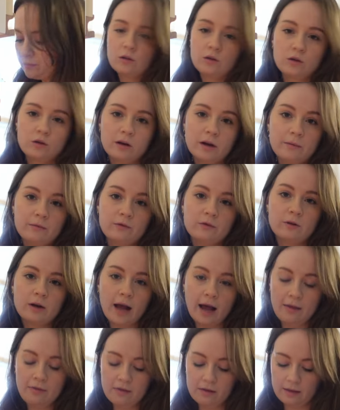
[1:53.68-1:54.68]
the grapefruit
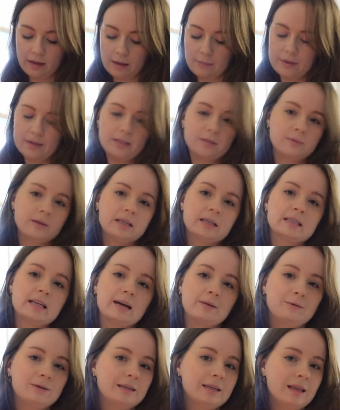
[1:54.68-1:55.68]
and the lemons because I
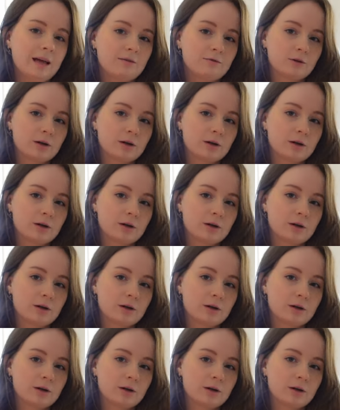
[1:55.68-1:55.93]
really love